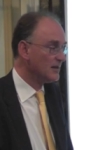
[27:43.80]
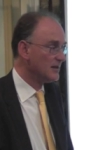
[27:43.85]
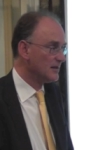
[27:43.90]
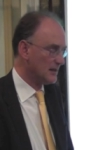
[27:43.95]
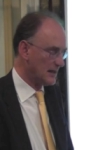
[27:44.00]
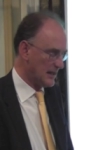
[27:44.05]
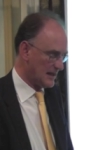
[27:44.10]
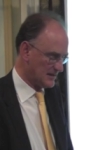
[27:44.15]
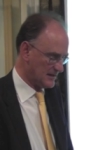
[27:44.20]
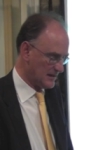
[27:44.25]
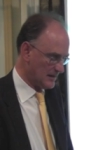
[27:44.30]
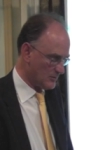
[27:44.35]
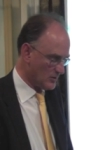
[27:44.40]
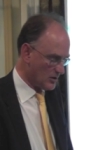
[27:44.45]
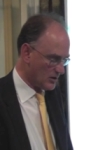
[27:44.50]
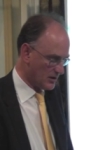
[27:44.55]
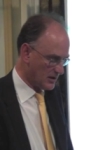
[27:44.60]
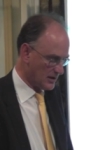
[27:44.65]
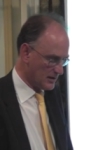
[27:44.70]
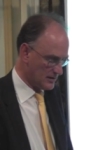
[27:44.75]
That asset
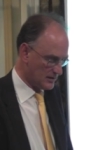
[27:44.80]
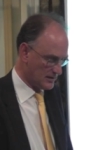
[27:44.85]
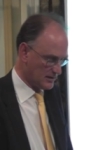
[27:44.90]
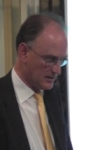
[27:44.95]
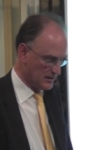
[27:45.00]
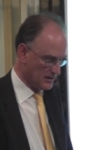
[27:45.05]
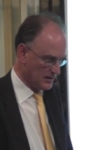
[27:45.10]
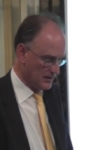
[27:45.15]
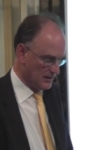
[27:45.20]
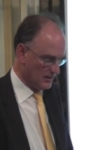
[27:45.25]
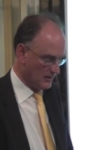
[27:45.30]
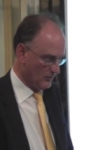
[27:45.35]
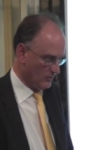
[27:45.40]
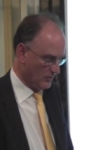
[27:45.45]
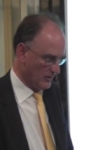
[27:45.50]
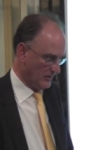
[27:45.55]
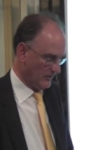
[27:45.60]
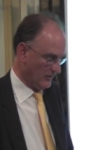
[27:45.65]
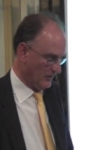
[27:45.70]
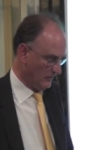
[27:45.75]
markets
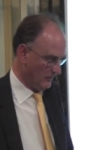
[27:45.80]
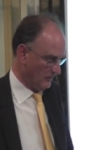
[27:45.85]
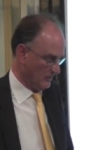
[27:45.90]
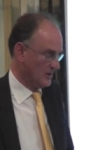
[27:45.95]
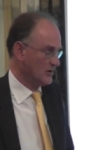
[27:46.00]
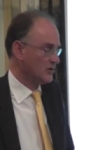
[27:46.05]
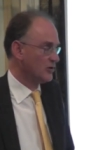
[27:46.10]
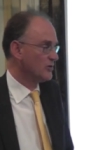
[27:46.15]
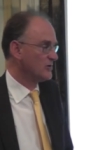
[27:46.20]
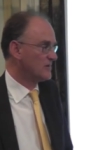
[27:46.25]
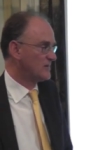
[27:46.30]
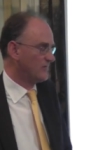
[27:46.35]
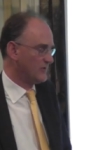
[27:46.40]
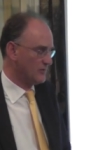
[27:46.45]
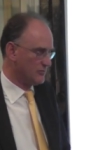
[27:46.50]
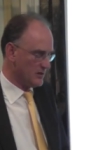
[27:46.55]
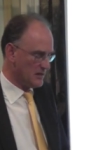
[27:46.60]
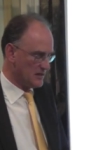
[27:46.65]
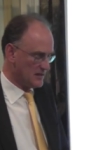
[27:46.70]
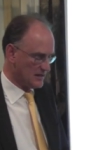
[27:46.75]
in goods
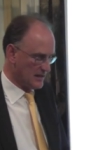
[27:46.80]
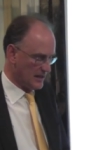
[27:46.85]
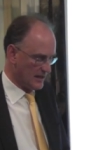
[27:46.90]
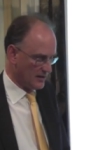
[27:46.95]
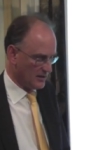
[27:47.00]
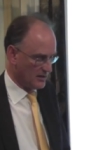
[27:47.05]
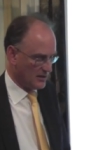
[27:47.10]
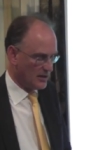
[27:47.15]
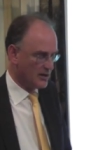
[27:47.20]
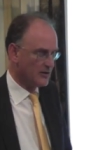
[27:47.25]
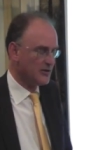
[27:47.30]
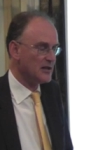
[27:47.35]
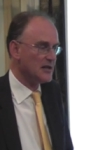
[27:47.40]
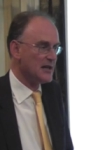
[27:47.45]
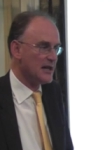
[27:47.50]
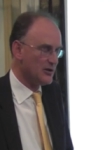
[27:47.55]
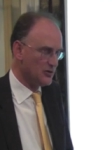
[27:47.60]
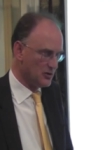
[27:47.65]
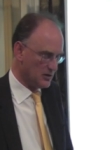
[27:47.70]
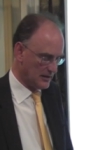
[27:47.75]
for resale are
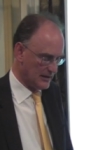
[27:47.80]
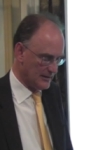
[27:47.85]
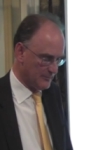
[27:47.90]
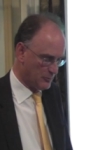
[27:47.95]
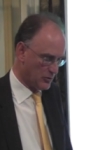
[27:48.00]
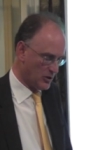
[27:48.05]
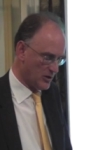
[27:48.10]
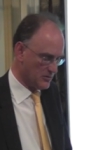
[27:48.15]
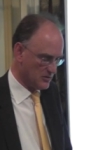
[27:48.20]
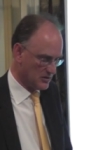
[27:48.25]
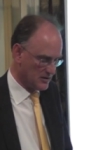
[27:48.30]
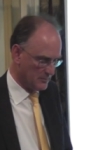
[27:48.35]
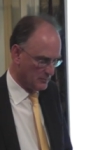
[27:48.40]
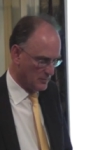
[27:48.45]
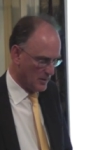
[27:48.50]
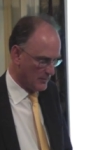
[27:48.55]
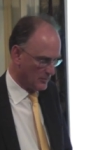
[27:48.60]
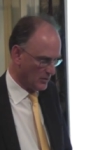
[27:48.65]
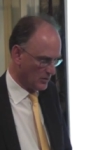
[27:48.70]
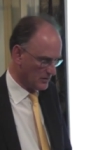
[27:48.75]
inherently prone to
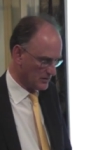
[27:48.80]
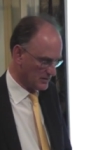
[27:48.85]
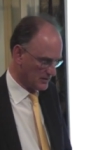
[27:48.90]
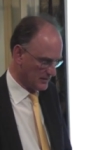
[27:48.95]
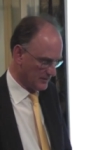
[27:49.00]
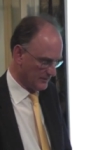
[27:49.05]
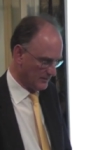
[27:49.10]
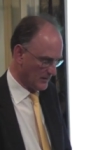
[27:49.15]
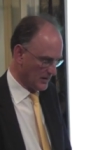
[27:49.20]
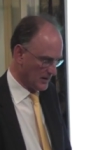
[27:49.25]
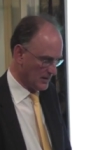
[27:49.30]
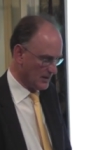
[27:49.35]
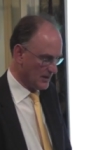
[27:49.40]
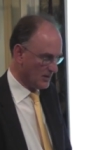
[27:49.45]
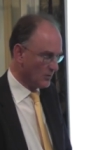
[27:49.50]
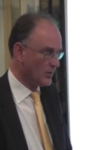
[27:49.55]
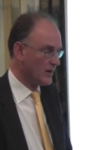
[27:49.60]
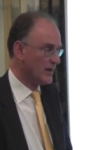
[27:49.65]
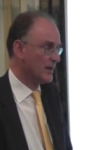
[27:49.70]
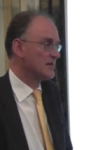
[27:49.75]
bubbles,
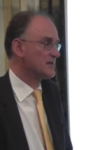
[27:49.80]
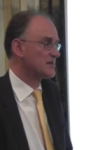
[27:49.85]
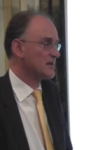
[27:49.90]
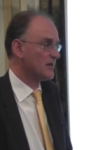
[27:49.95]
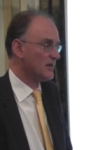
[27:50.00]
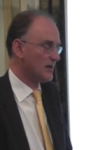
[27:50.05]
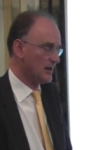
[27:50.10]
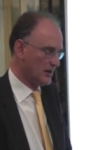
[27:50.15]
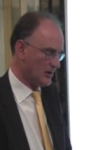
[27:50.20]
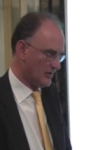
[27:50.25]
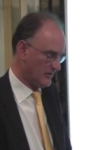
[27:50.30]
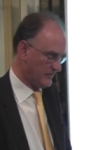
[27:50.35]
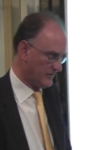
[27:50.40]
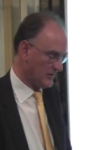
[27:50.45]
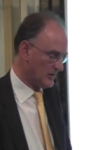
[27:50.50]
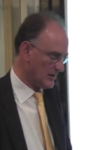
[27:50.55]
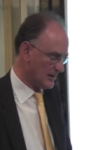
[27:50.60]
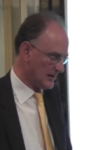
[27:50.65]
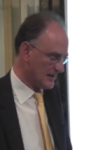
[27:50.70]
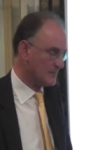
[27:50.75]
where, so they are
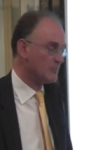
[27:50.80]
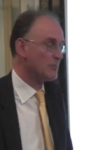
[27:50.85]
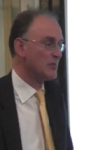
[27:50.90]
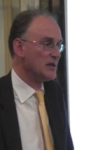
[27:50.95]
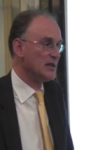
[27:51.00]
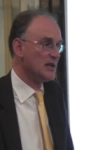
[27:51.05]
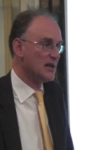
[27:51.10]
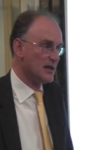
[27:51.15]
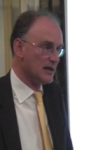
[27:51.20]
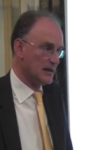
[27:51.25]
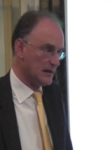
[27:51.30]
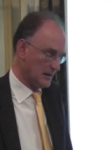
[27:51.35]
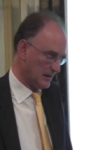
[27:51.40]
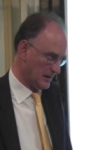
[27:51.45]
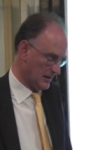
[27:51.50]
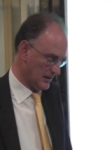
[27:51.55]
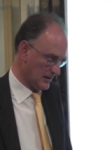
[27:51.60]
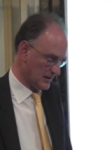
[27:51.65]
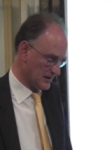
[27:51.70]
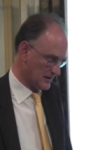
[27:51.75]
far less benign
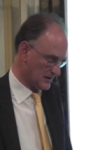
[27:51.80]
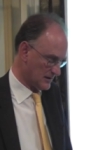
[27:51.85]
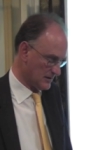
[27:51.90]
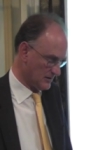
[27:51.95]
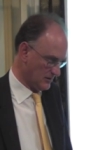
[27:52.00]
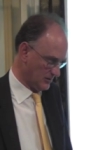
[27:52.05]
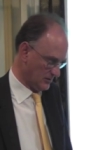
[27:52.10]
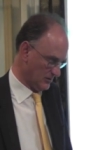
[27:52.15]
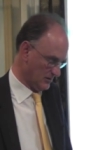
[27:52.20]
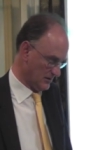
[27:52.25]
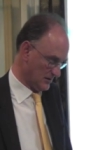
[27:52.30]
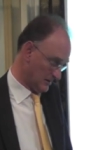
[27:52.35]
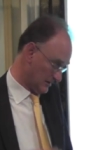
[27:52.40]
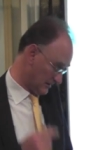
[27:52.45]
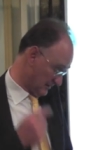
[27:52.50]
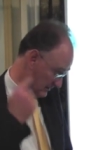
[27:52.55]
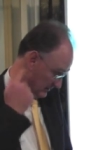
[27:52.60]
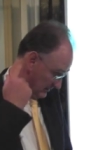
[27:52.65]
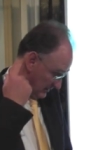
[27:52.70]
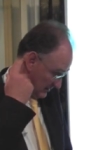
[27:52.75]
things than
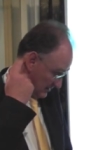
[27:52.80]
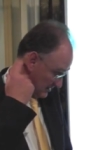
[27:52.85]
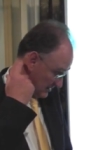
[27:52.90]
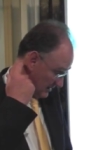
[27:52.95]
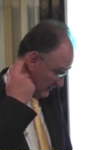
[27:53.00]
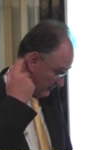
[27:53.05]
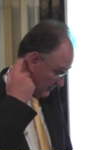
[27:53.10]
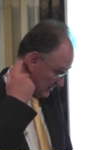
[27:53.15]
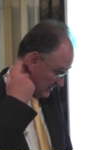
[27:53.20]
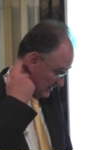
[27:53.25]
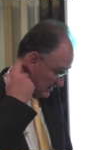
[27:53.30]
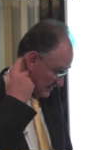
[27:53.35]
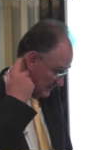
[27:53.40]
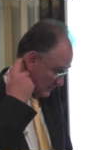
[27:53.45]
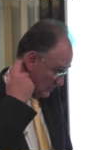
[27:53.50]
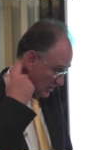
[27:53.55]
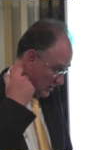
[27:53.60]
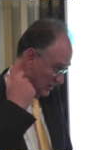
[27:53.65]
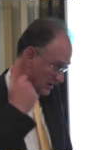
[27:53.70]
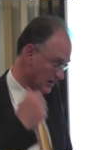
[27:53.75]
goods and services
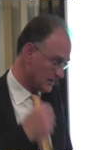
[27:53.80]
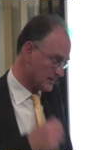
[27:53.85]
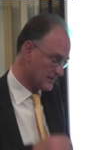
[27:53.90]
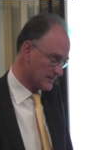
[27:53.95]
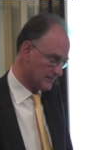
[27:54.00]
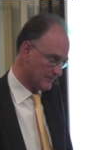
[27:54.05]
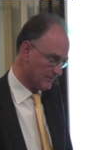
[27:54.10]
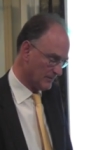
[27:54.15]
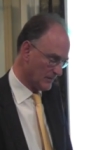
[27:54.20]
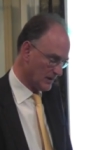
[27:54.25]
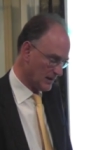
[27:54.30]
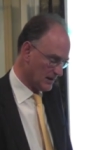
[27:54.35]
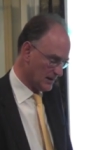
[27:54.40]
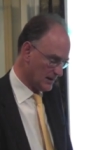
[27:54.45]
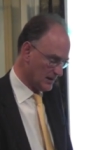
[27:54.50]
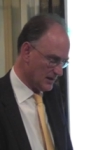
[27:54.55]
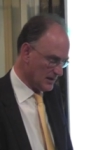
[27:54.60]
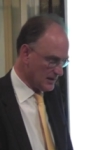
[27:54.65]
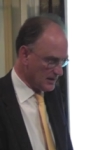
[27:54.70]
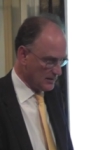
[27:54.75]
markets.
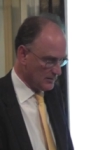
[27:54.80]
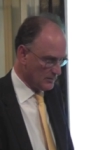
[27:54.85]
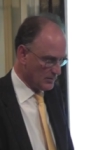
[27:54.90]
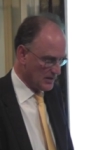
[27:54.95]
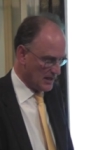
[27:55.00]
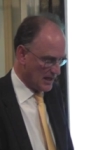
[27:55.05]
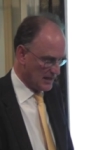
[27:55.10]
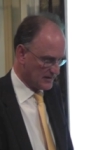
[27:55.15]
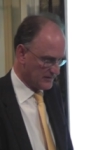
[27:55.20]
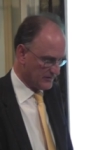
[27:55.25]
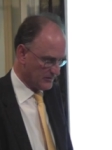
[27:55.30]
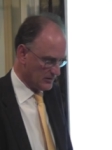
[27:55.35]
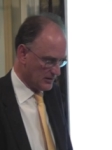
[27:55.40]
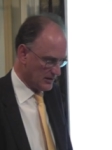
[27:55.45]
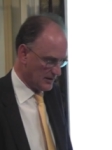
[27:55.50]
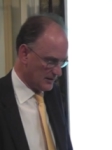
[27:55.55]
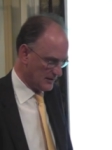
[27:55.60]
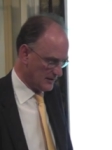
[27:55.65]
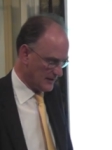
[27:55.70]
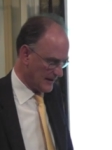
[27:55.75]
But that's for
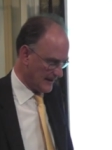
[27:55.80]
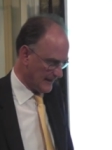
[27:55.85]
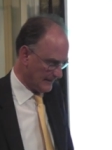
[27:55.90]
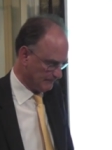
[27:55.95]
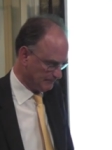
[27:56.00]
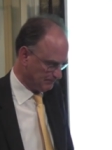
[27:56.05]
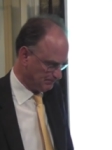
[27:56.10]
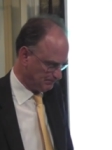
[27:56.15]
another day.